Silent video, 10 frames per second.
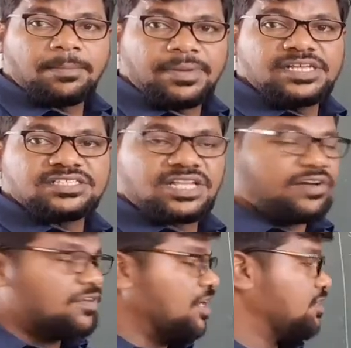Please
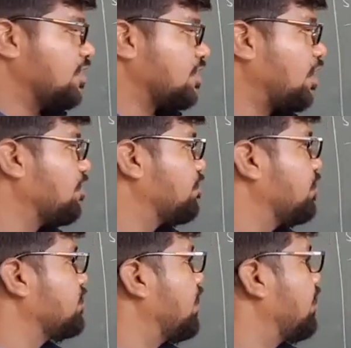avoid that
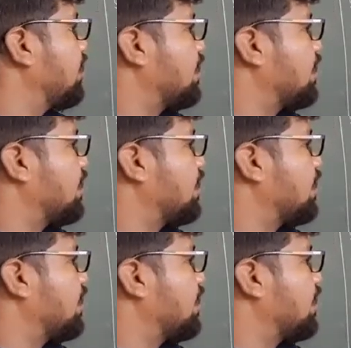confusion.